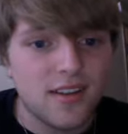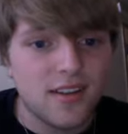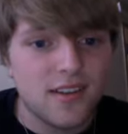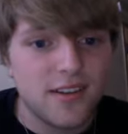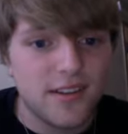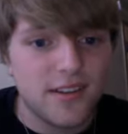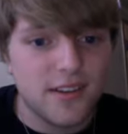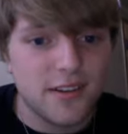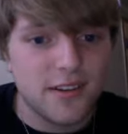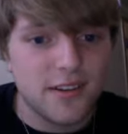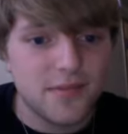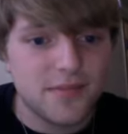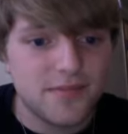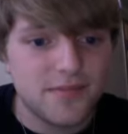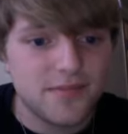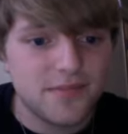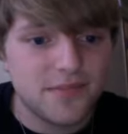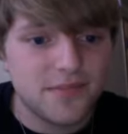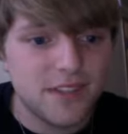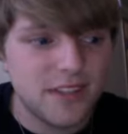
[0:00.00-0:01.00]
You know,
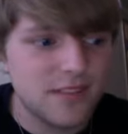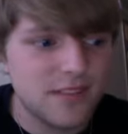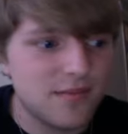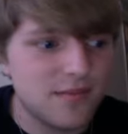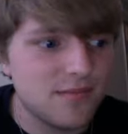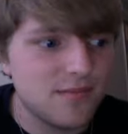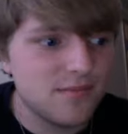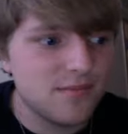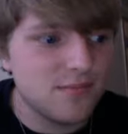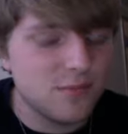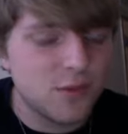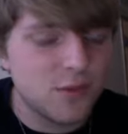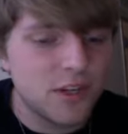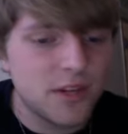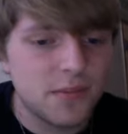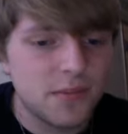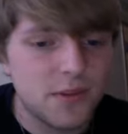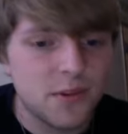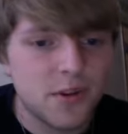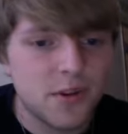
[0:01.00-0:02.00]
what
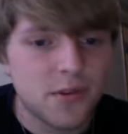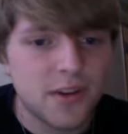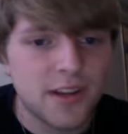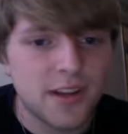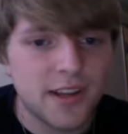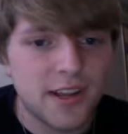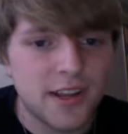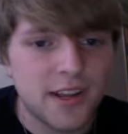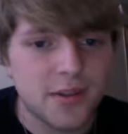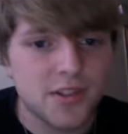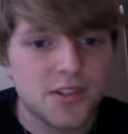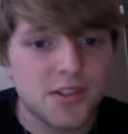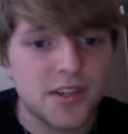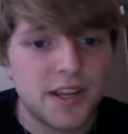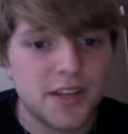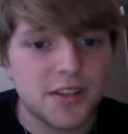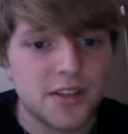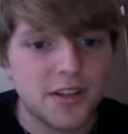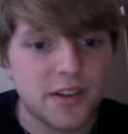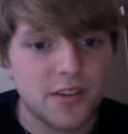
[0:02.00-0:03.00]
I'm doing right now is
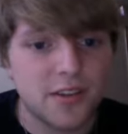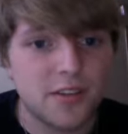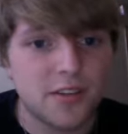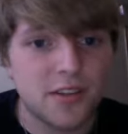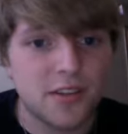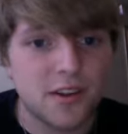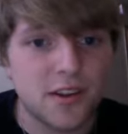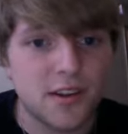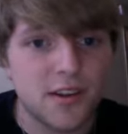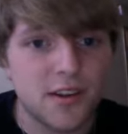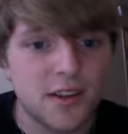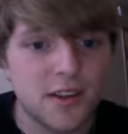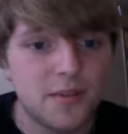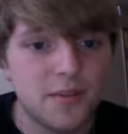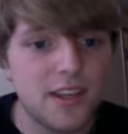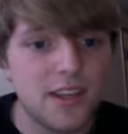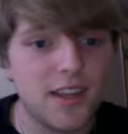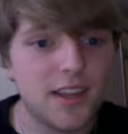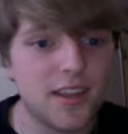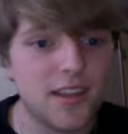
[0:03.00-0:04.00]
changing your thought. I'm
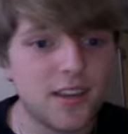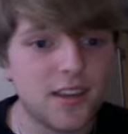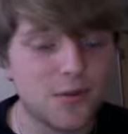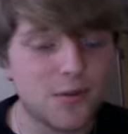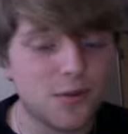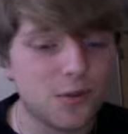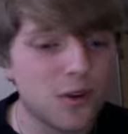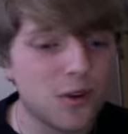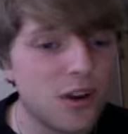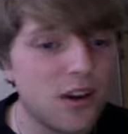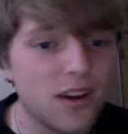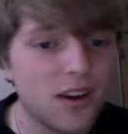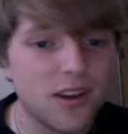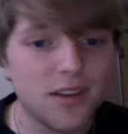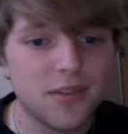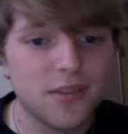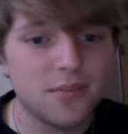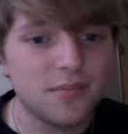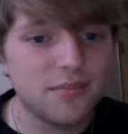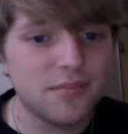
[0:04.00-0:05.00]
taking
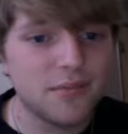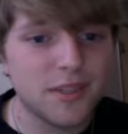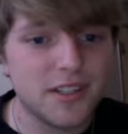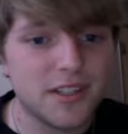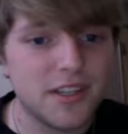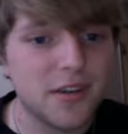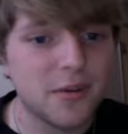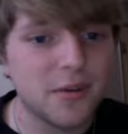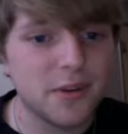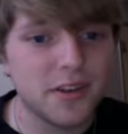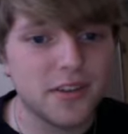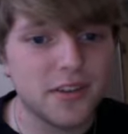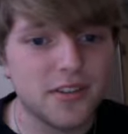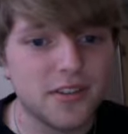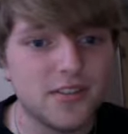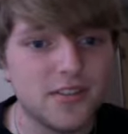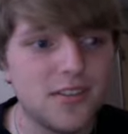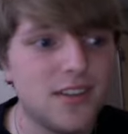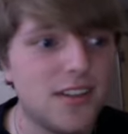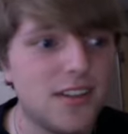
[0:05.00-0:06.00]
raw
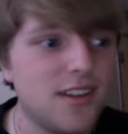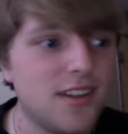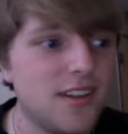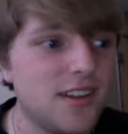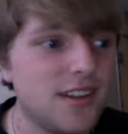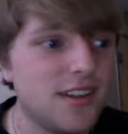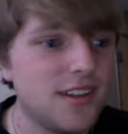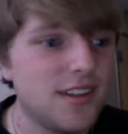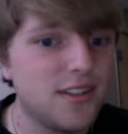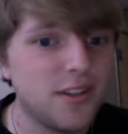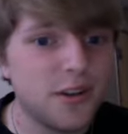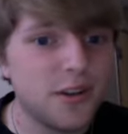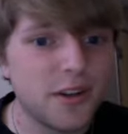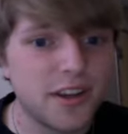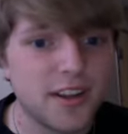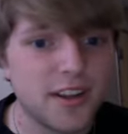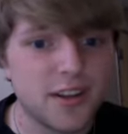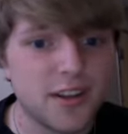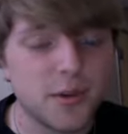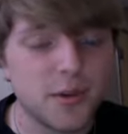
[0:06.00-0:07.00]
material, turning
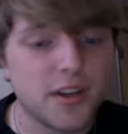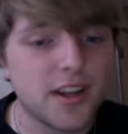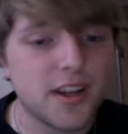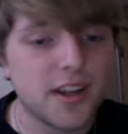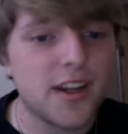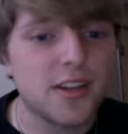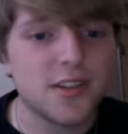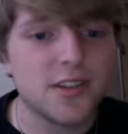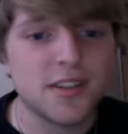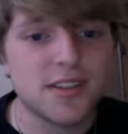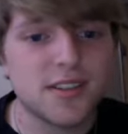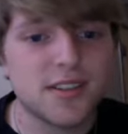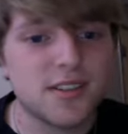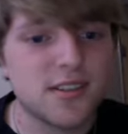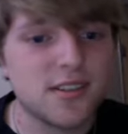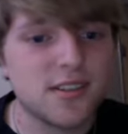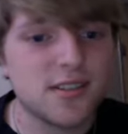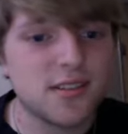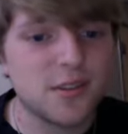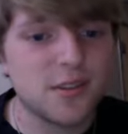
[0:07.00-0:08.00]
it into a conscience
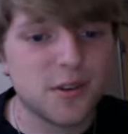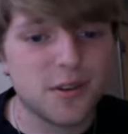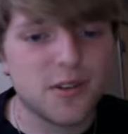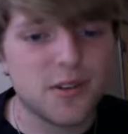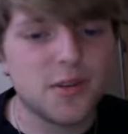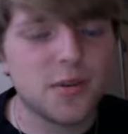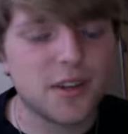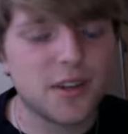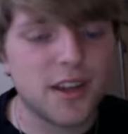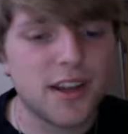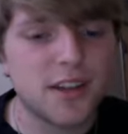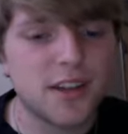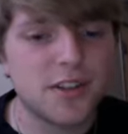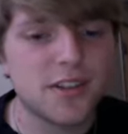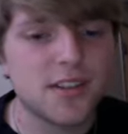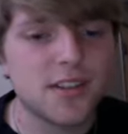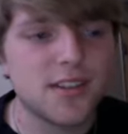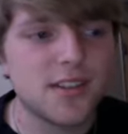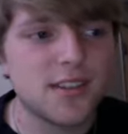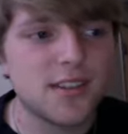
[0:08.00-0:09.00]
or to a
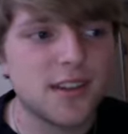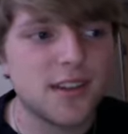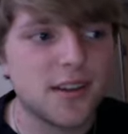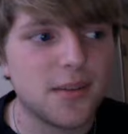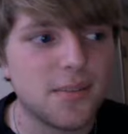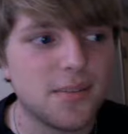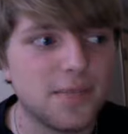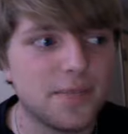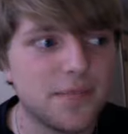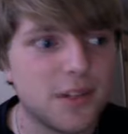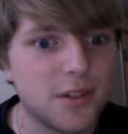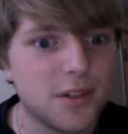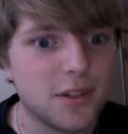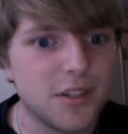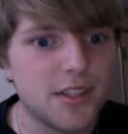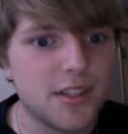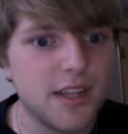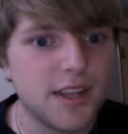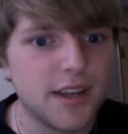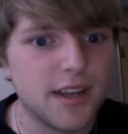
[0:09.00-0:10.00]
conscious
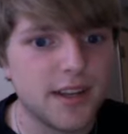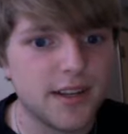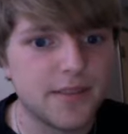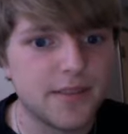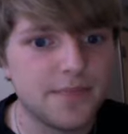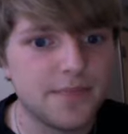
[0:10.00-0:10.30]
understanding.